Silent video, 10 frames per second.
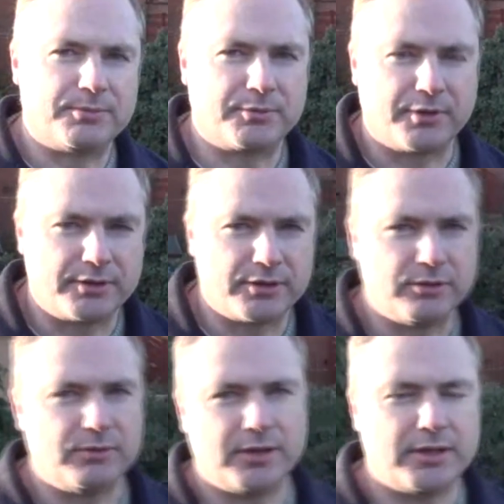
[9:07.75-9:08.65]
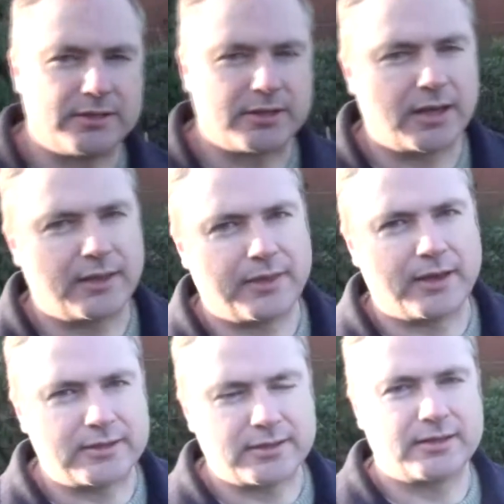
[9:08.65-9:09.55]
jobs we've got to do is to get
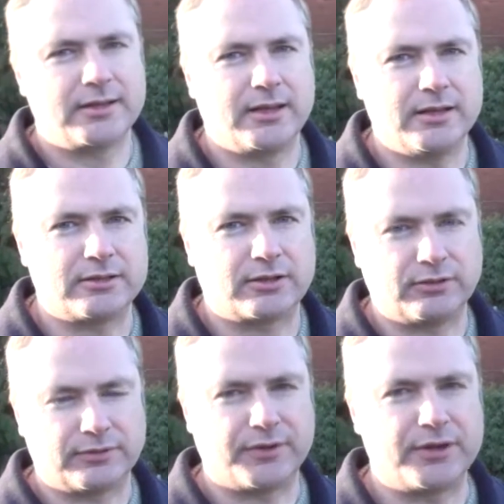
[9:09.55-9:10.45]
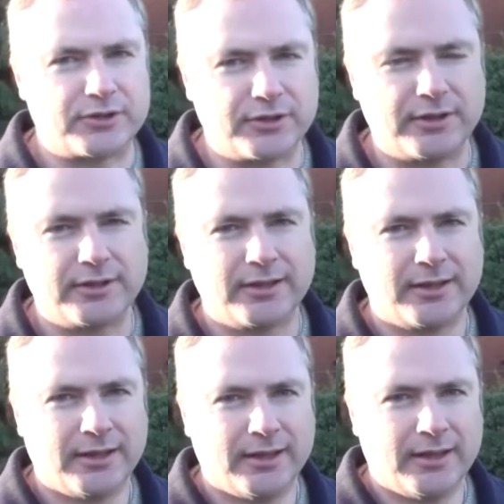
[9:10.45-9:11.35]
that into cultivation
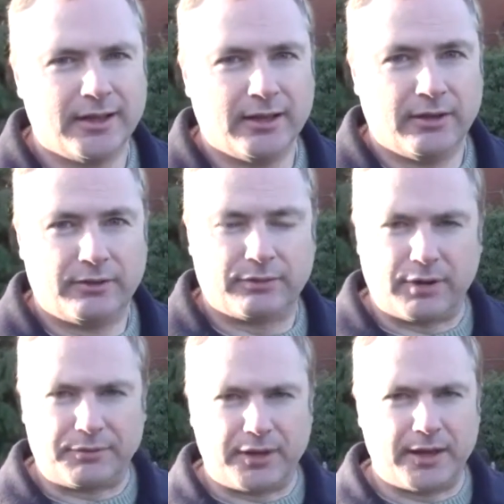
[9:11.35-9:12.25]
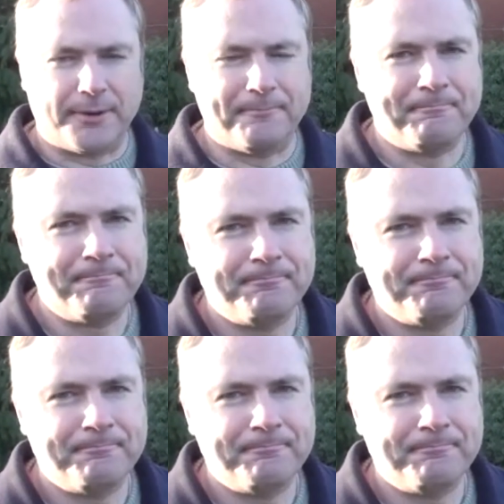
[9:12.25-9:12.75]
throughout the year.